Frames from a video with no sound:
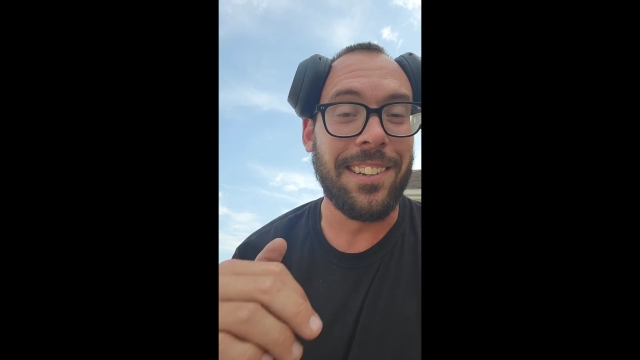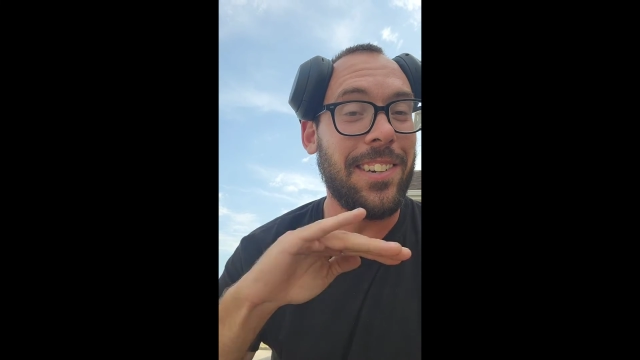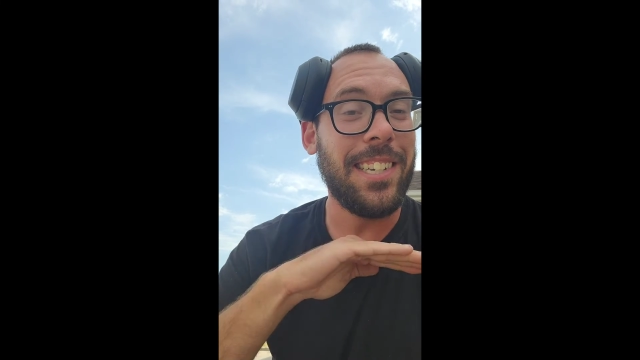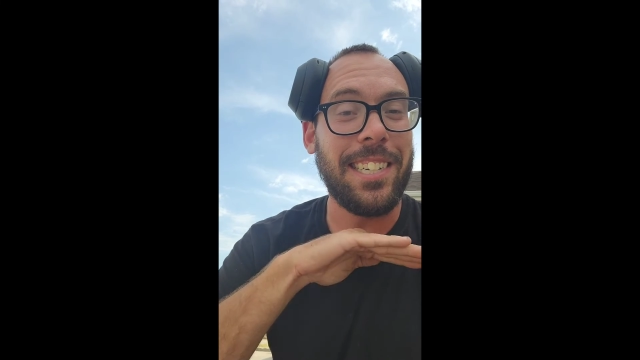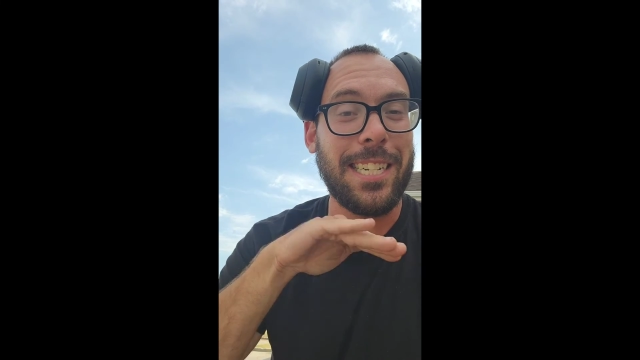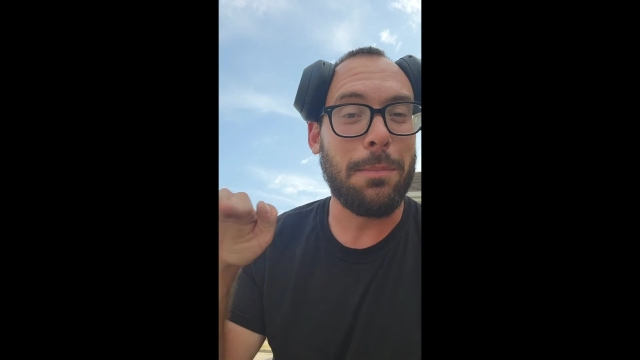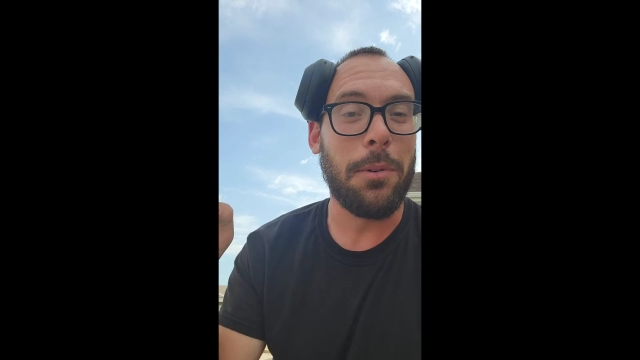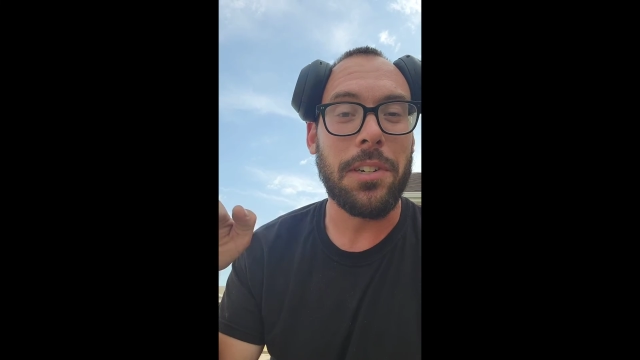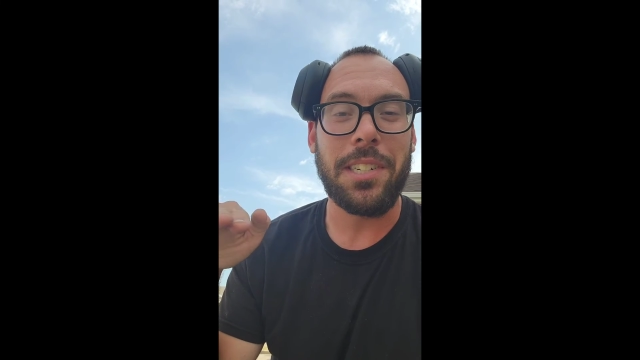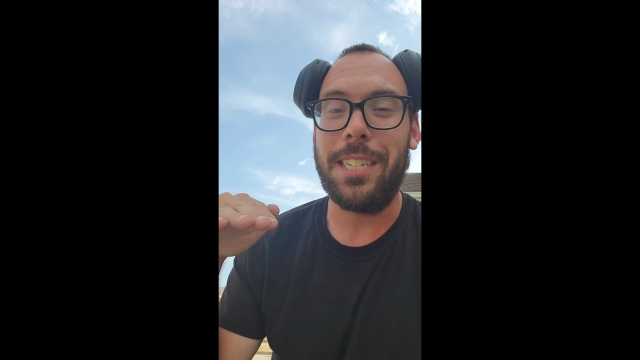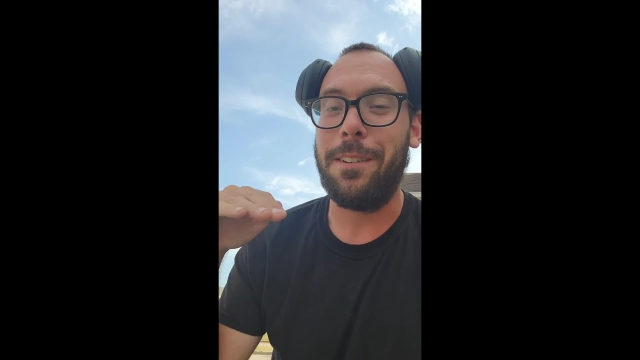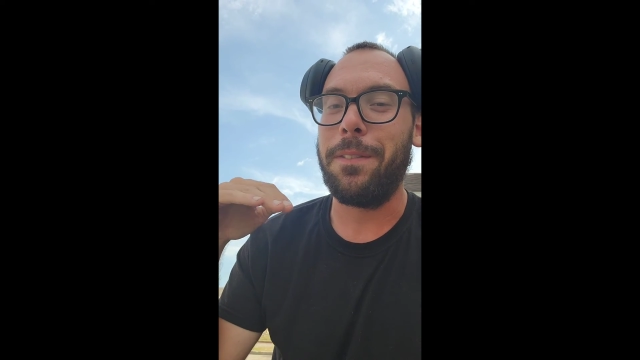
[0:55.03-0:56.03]
Louis. It's
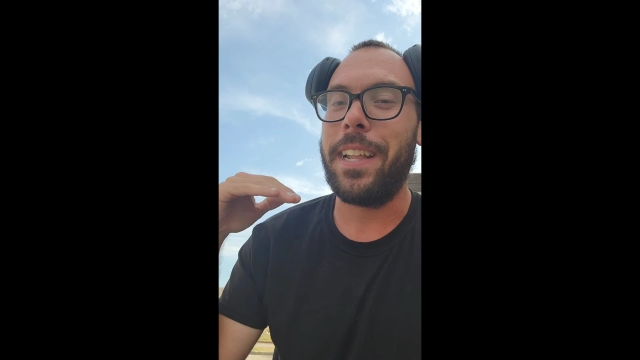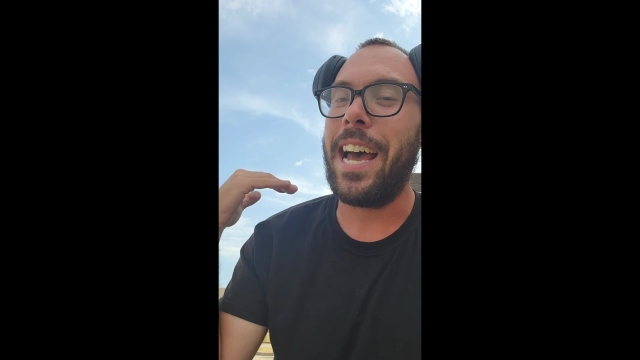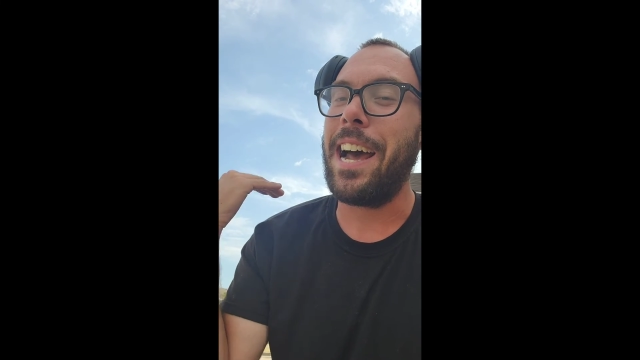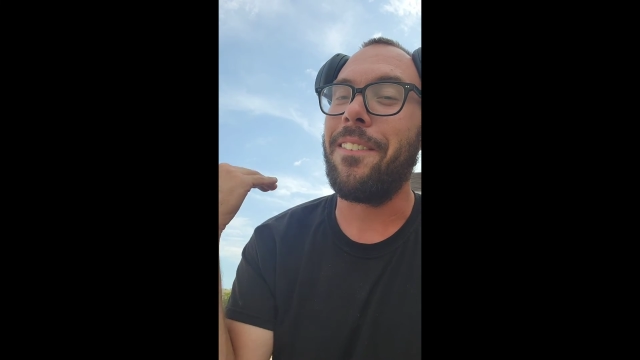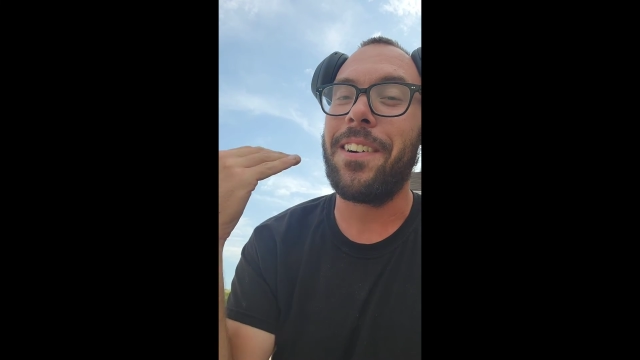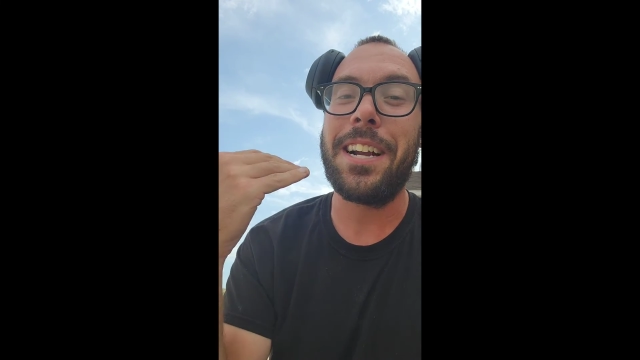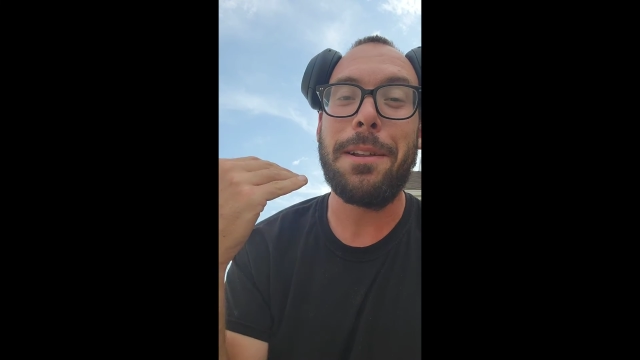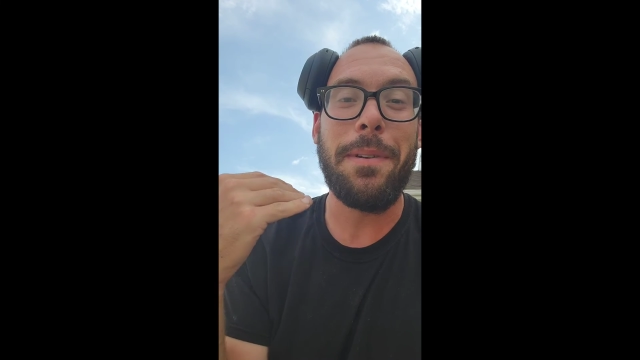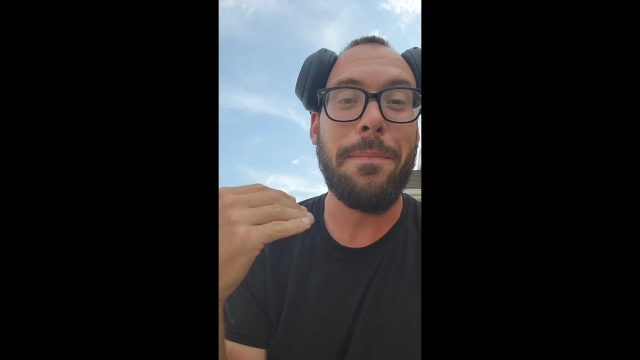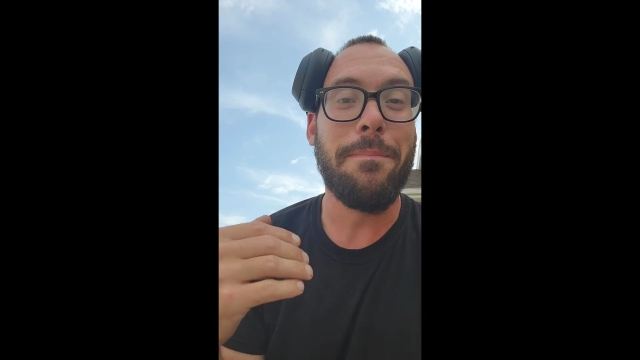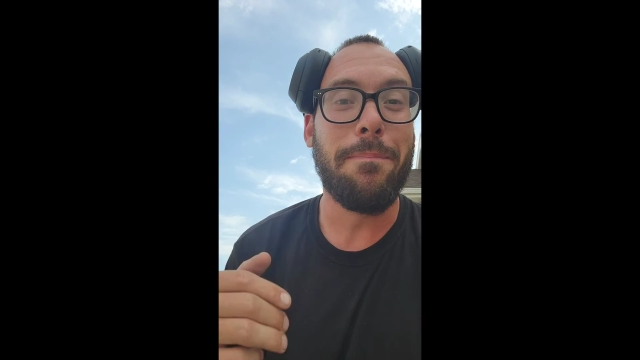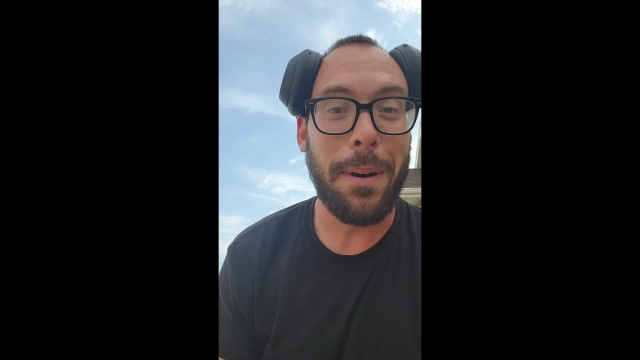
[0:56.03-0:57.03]
mostly flat. We're going to
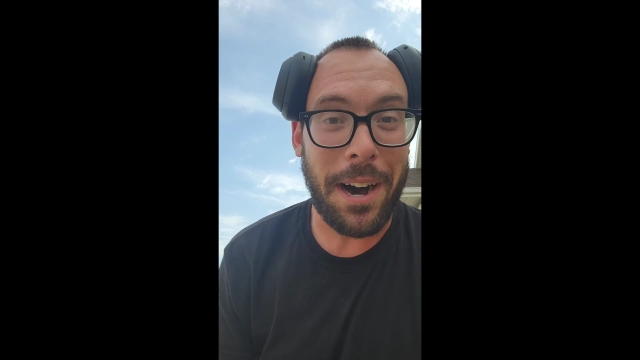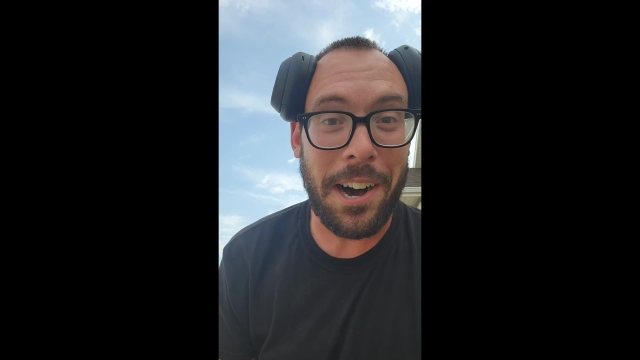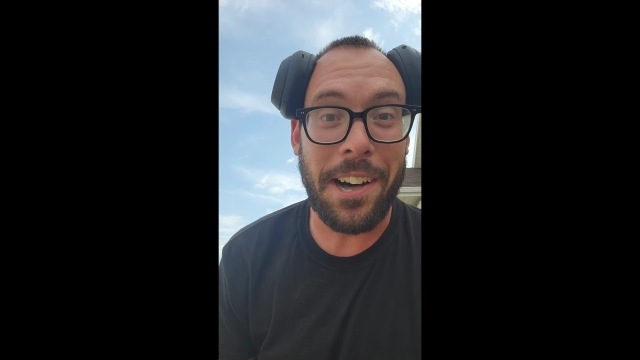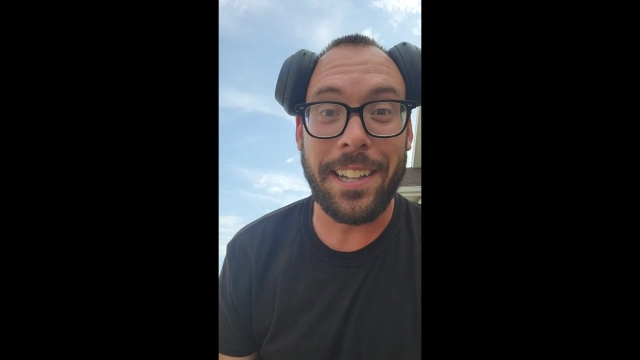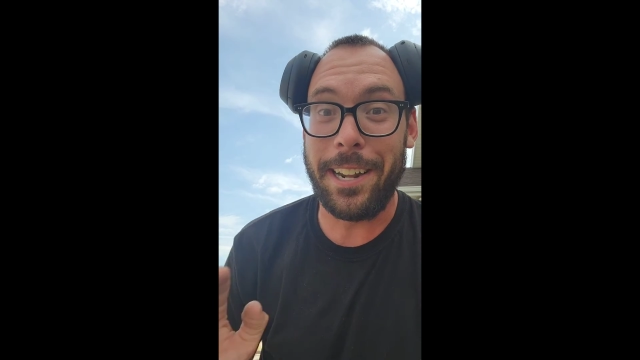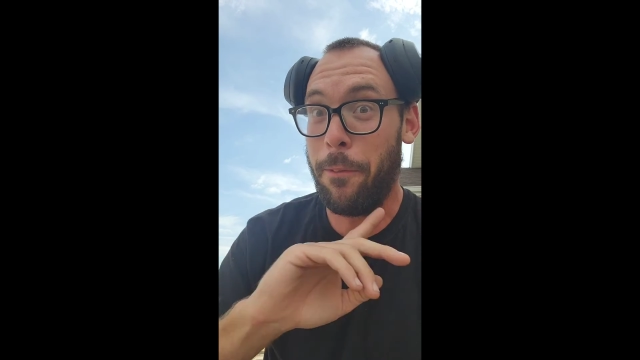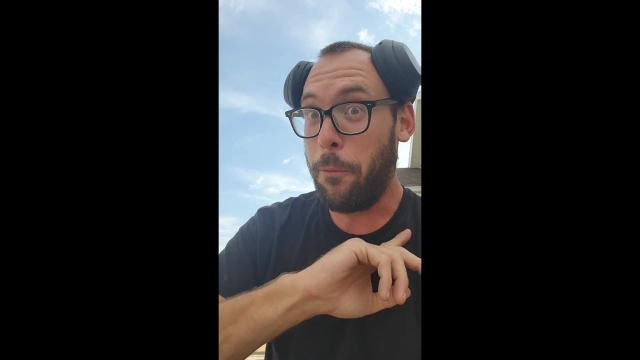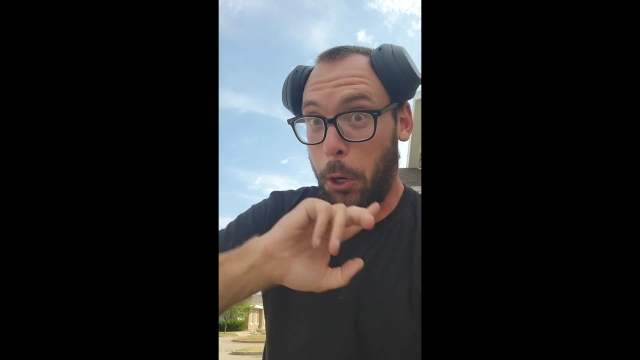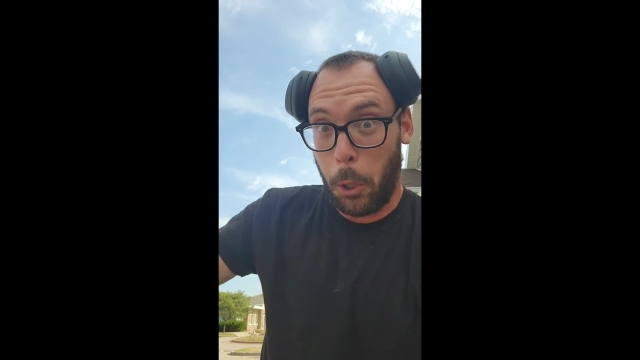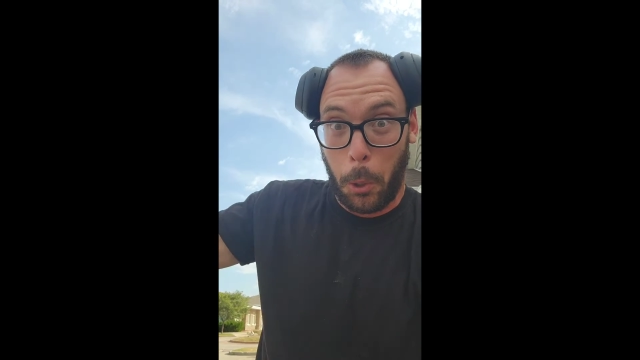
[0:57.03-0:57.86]
be balling.